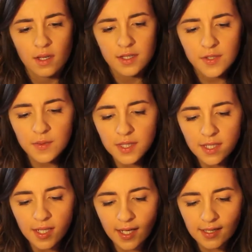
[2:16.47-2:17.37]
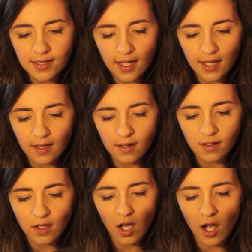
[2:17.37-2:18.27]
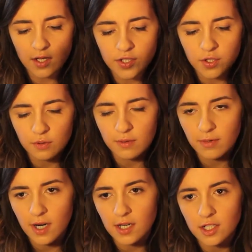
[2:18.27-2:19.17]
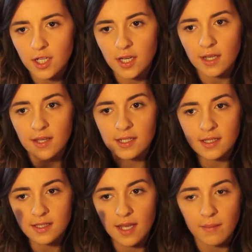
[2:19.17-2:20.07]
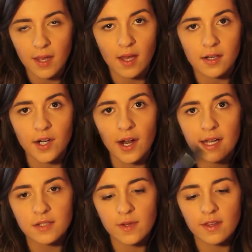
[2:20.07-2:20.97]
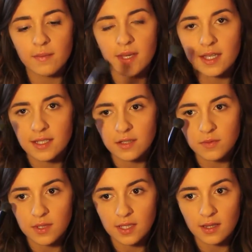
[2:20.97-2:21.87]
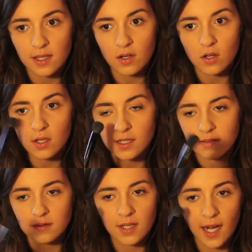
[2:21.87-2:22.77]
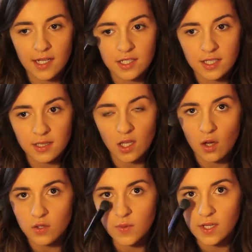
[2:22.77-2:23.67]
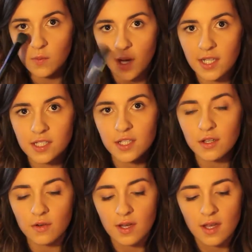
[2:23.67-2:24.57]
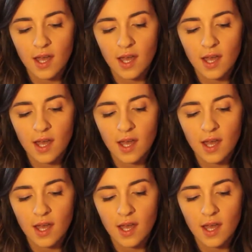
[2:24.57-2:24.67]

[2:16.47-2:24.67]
It's a really nice like contour brush, and I like to set my under eyes with it because it's really little and kind of just goes where you want it to.